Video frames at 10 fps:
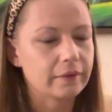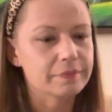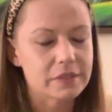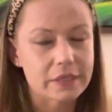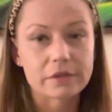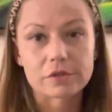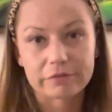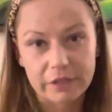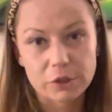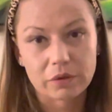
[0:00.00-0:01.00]
status of
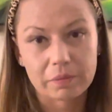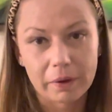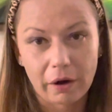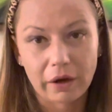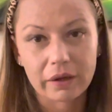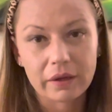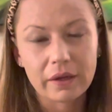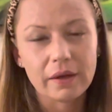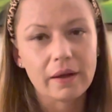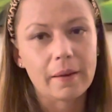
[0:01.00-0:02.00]
national park,
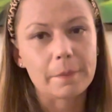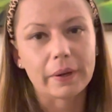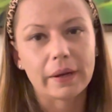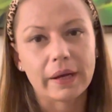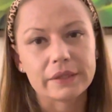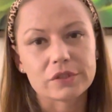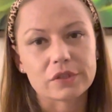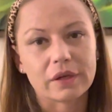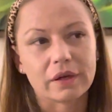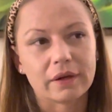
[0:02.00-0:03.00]
but
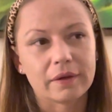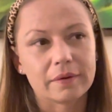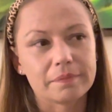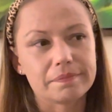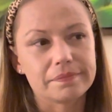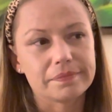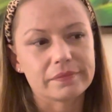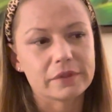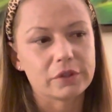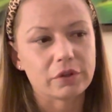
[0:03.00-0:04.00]

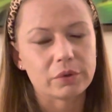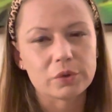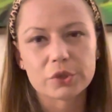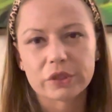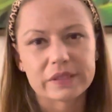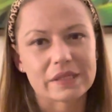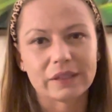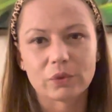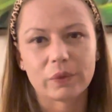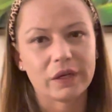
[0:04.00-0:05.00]
you know, usually it's
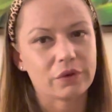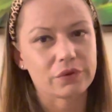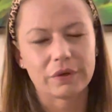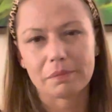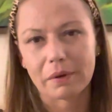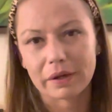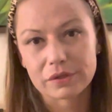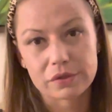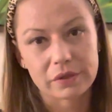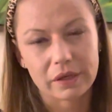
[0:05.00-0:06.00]
like 20 or 30
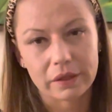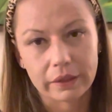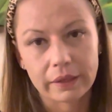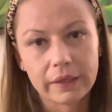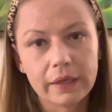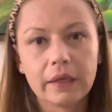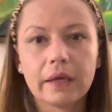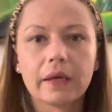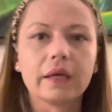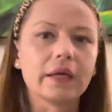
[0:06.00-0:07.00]
bucks to get
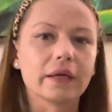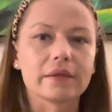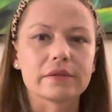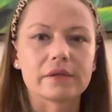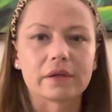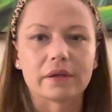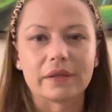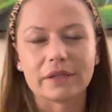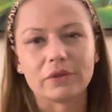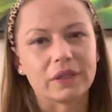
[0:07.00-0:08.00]
in. And
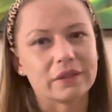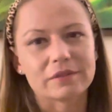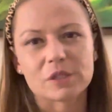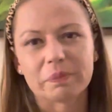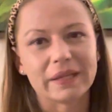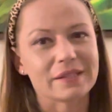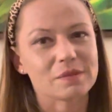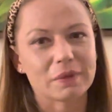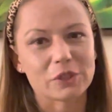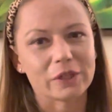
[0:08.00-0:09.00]
then you can spend as
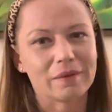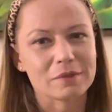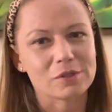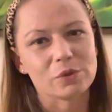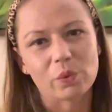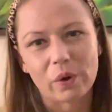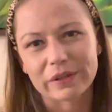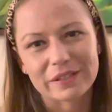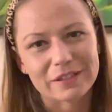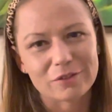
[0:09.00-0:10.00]
much time as you
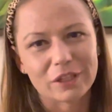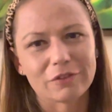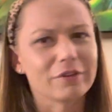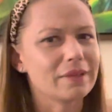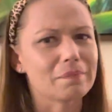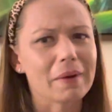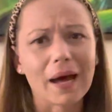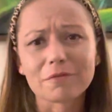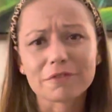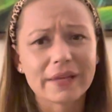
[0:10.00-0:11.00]
want and you can read the
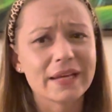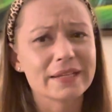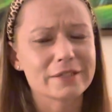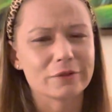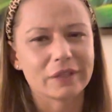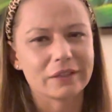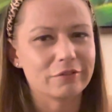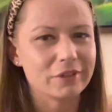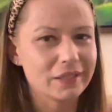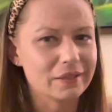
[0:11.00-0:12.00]
pamphlets, you can
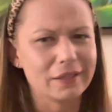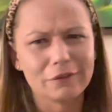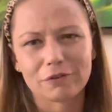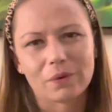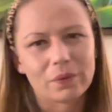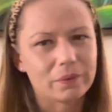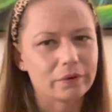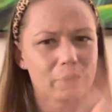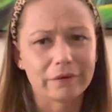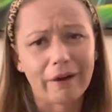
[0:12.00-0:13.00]
read the info
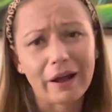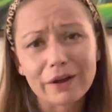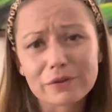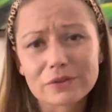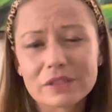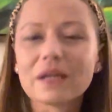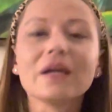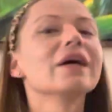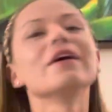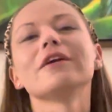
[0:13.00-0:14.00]
all around.
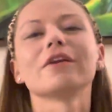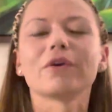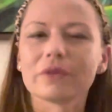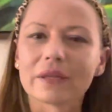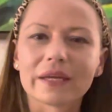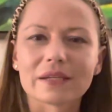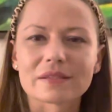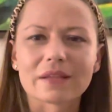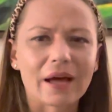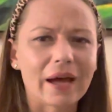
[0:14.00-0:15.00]
You know, like
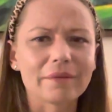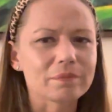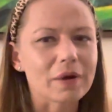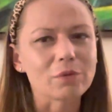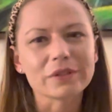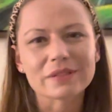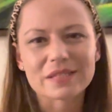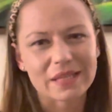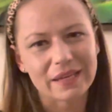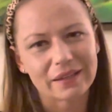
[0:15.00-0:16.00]
it's not, I wouldn't
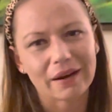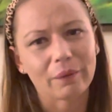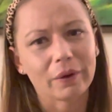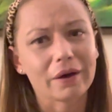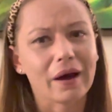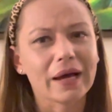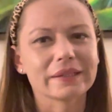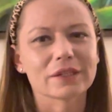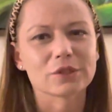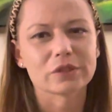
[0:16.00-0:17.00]
say that our guide
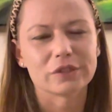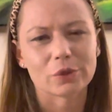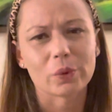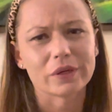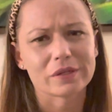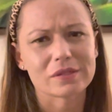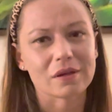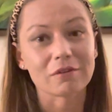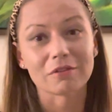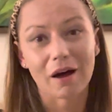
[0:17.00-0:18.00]
actually told us
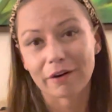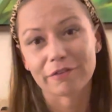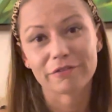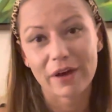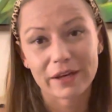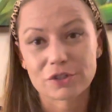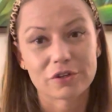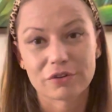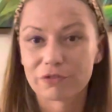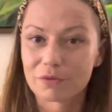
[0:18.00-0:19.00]
a lot of extra
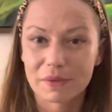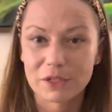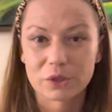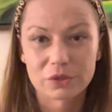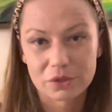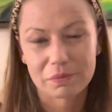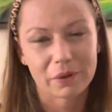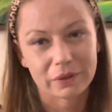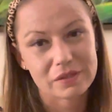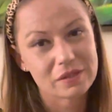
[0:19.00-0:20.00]
information, to be
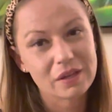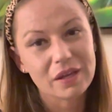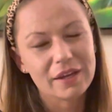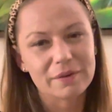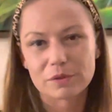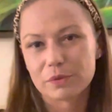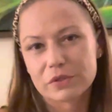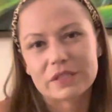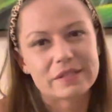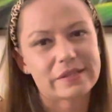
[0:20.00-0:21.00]
honest. It was
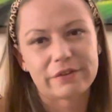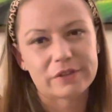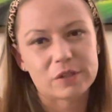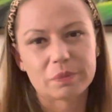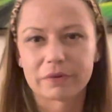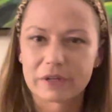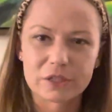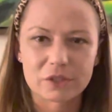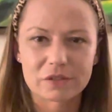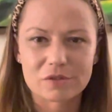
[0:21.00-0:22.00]
mostly
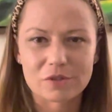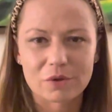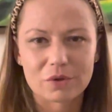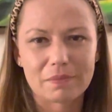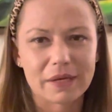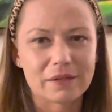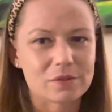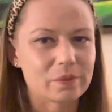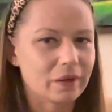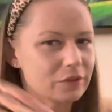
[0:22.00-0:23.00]
self-exploration, so you might as
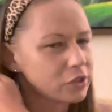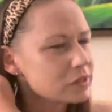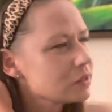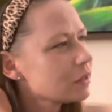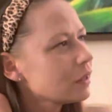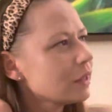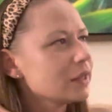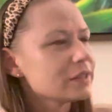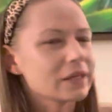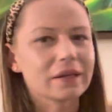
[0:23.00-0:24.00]
well just
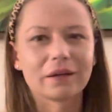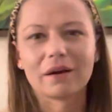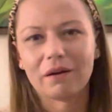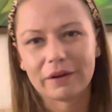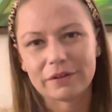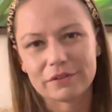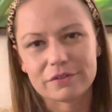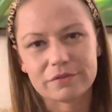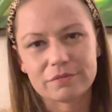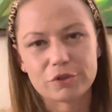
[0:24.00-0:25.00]
take a car and
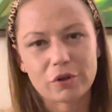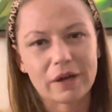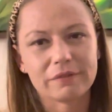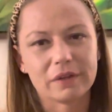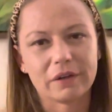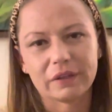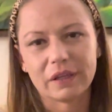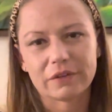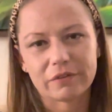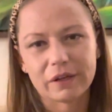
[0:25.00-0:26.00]
drive there and
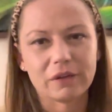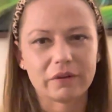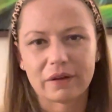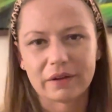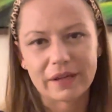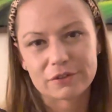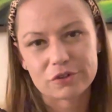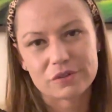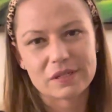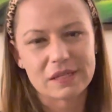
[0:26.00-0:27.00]
get a regular
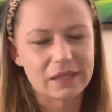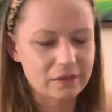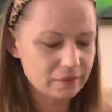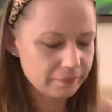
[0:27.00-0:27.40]
entrance ticket.